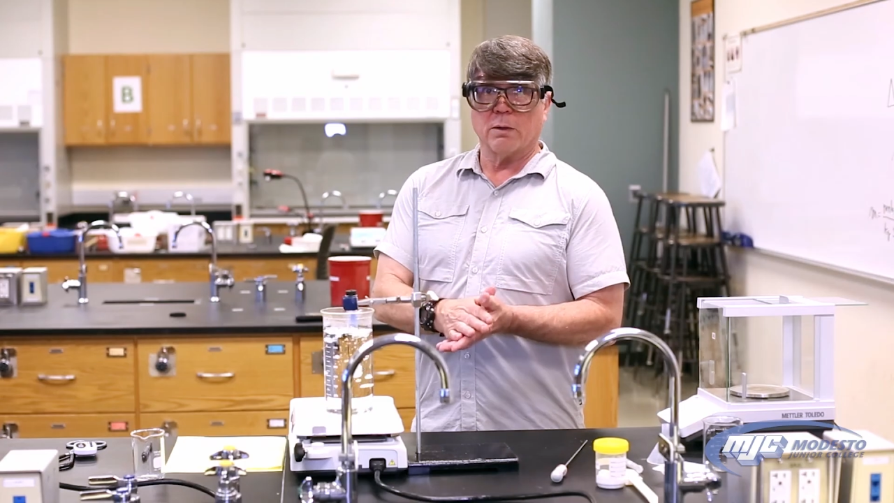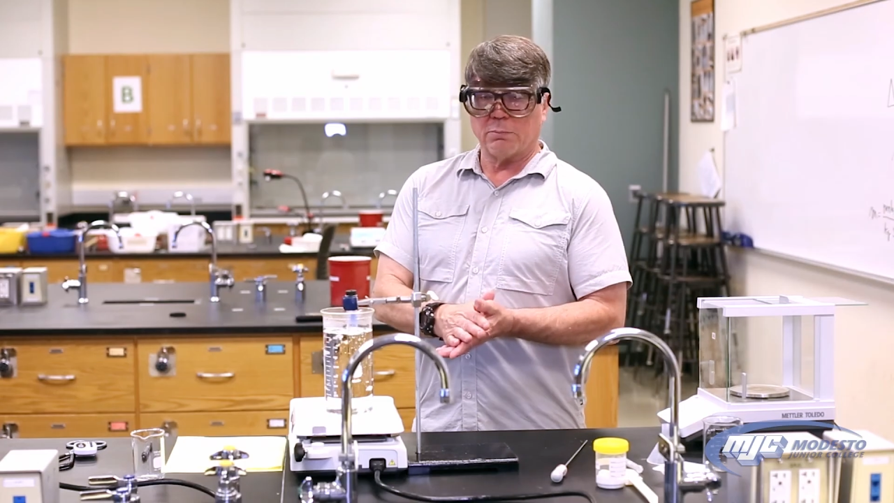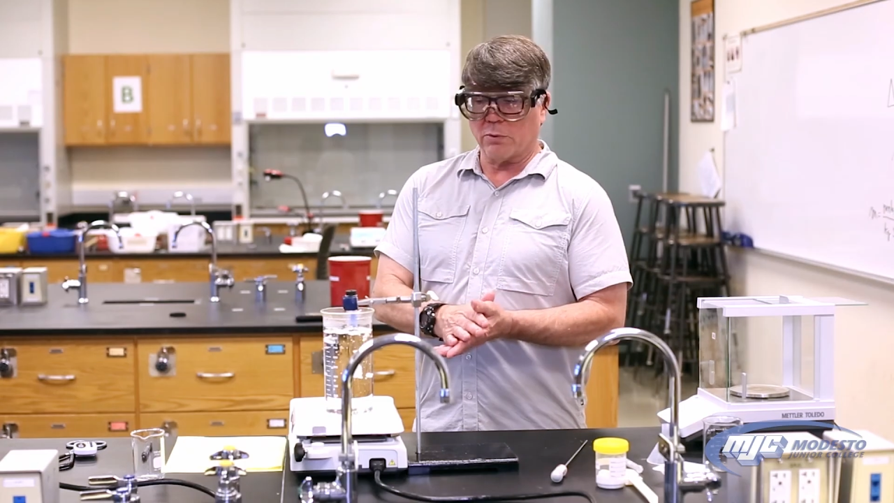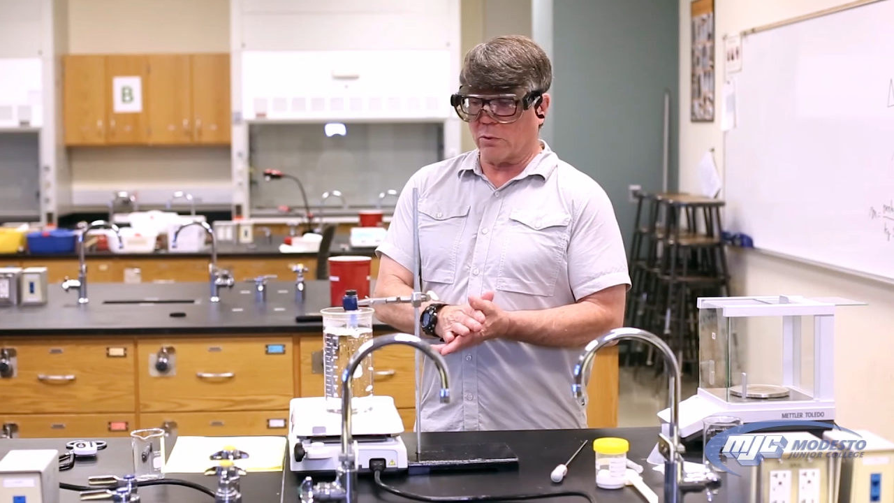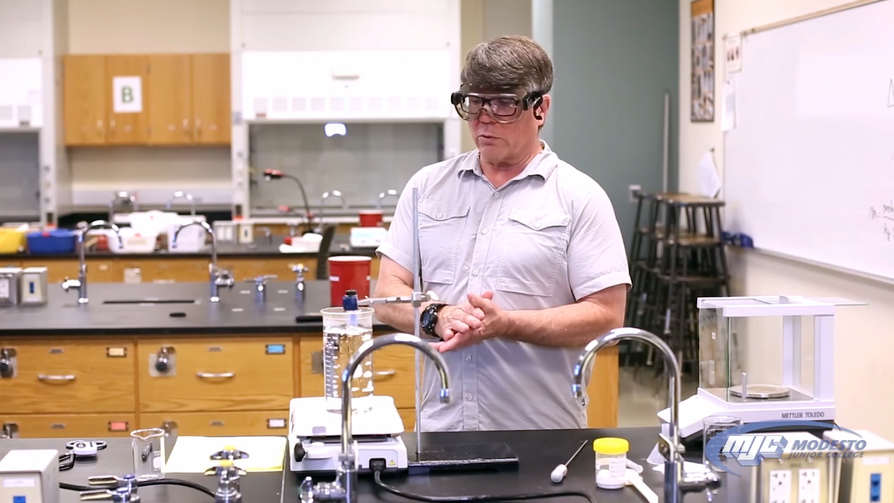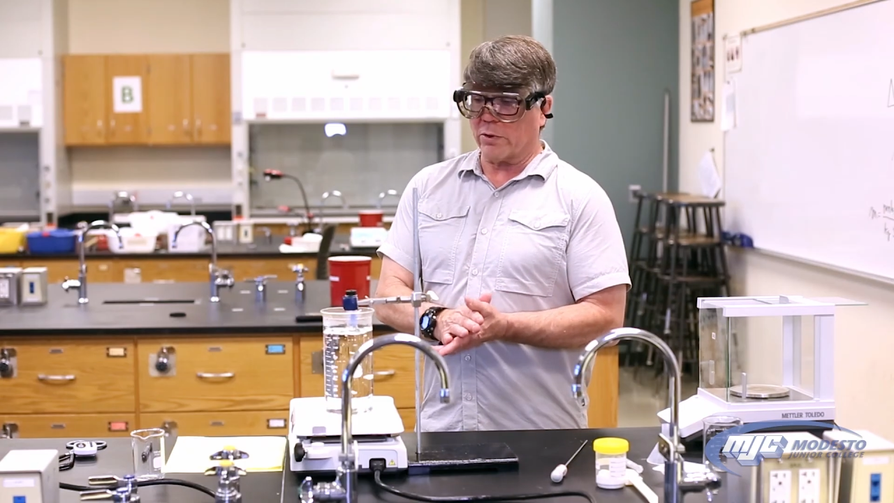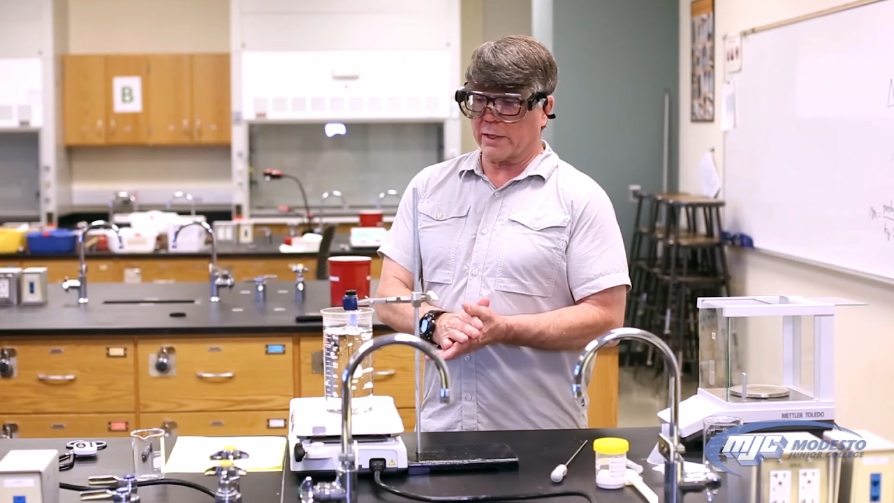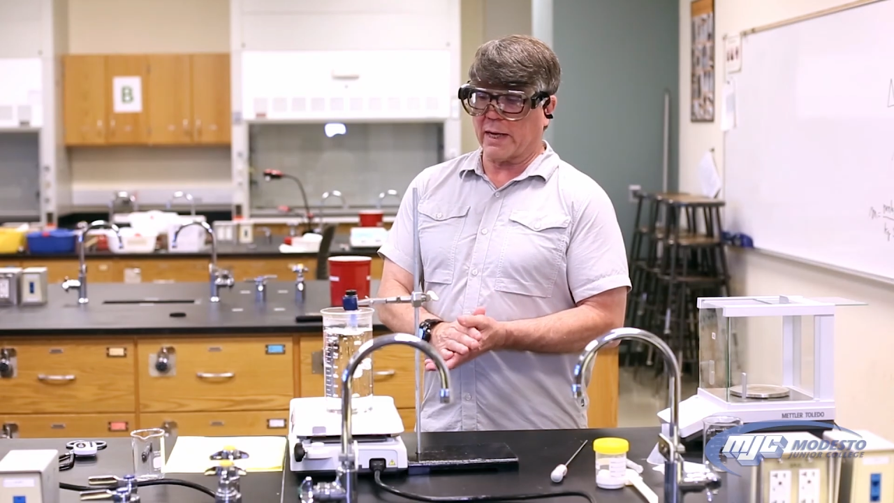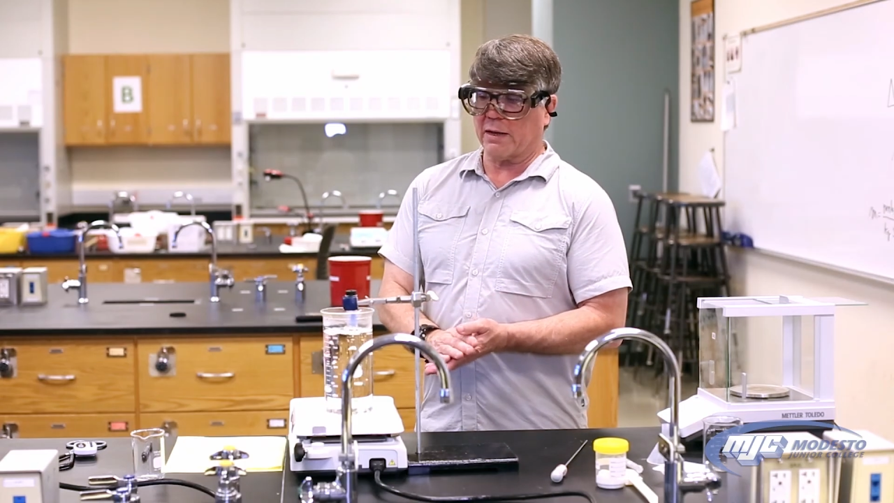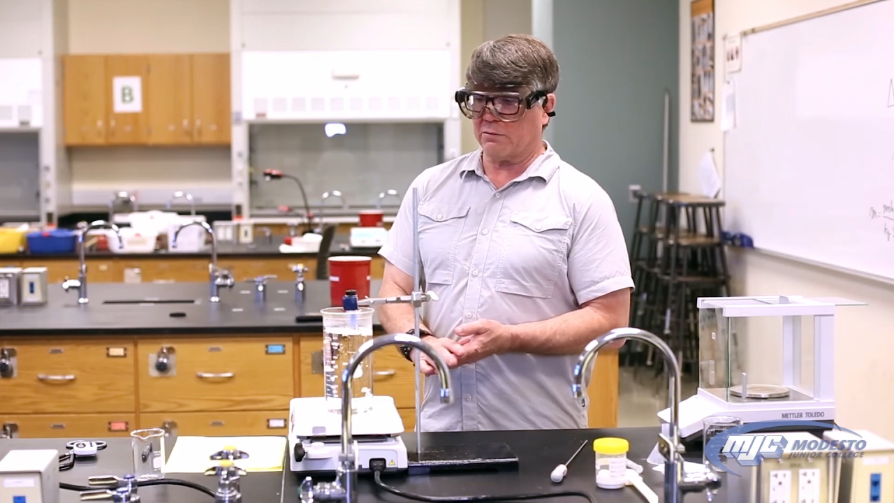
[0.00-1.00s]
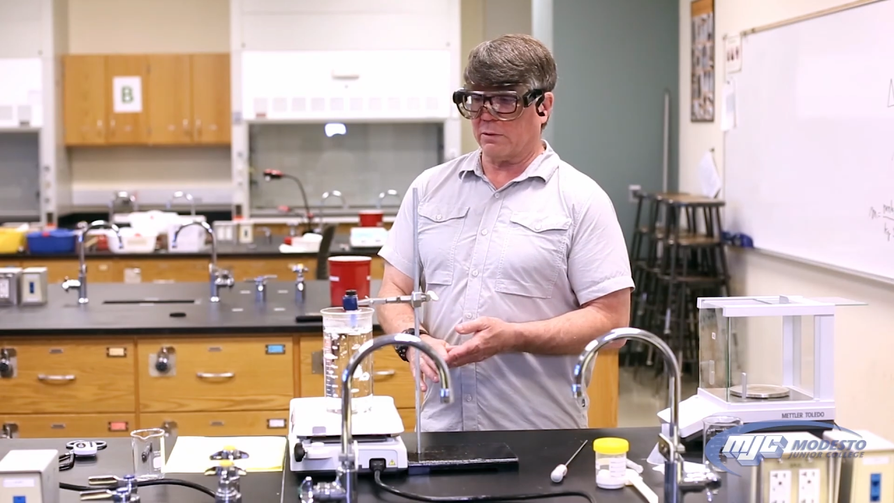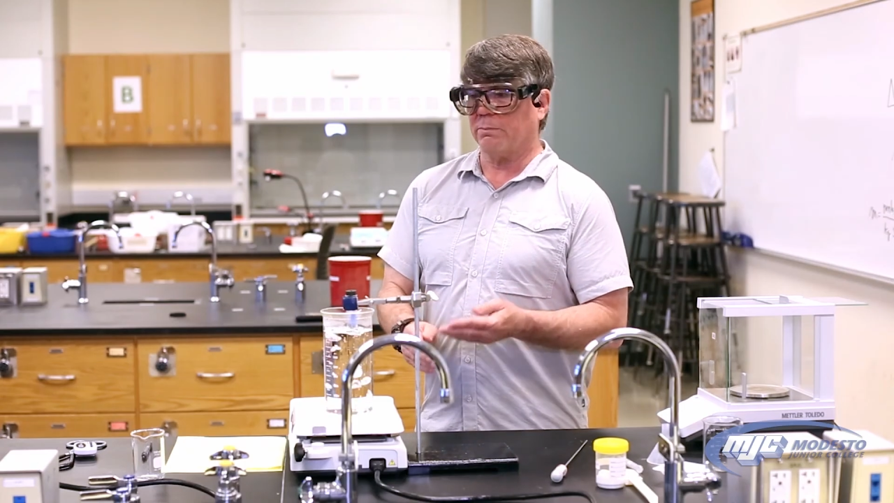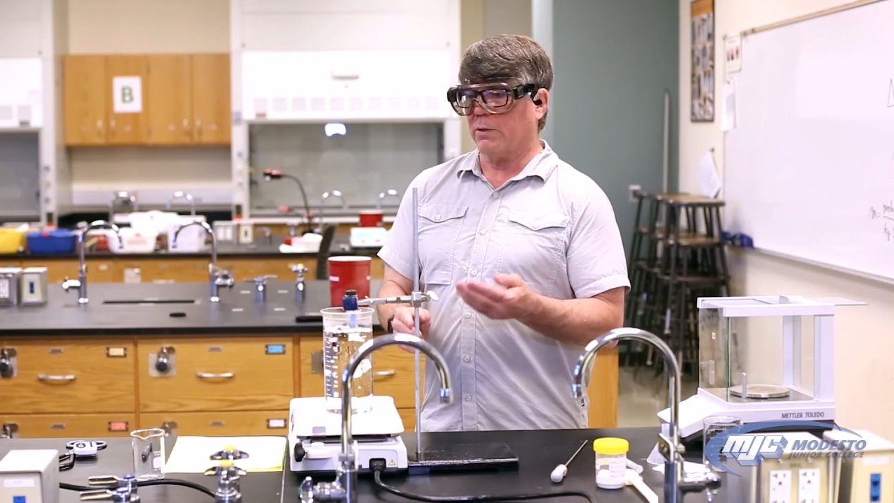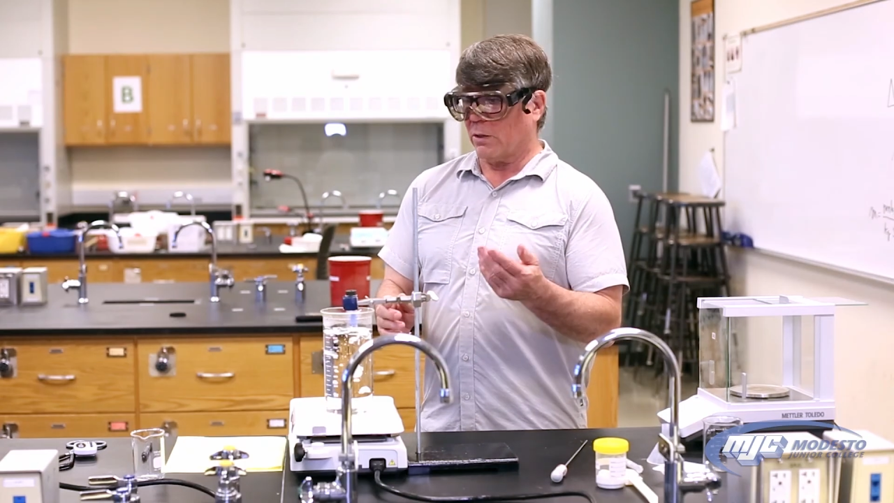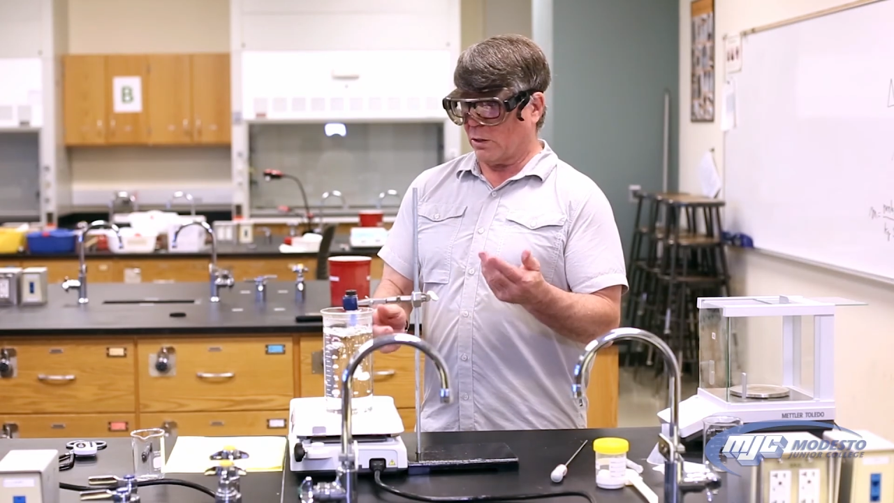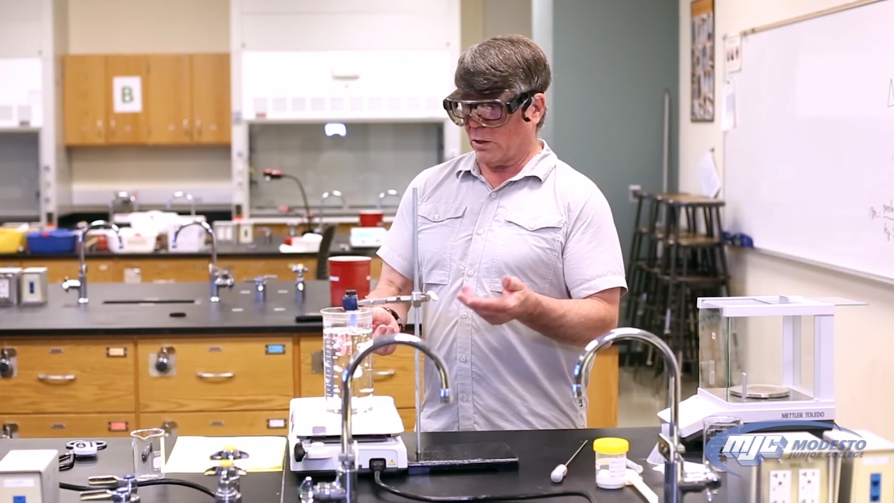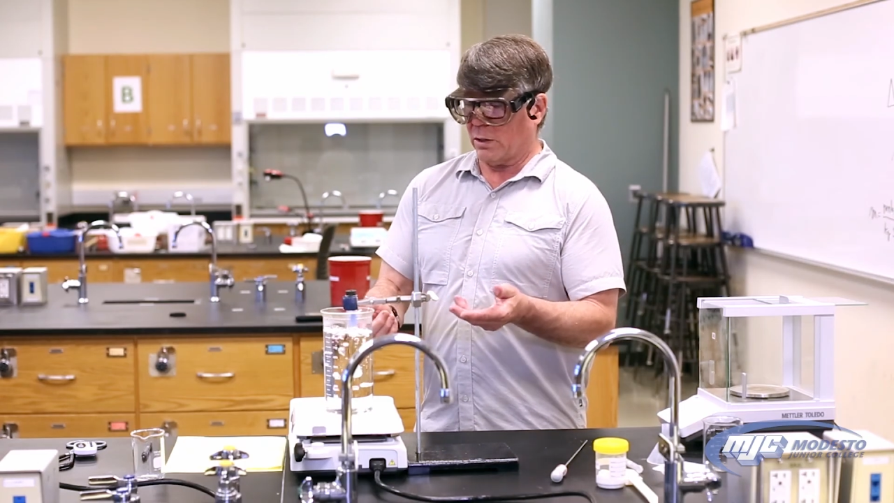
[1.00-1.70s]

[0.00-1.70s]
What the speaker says: pure lauric acid. Going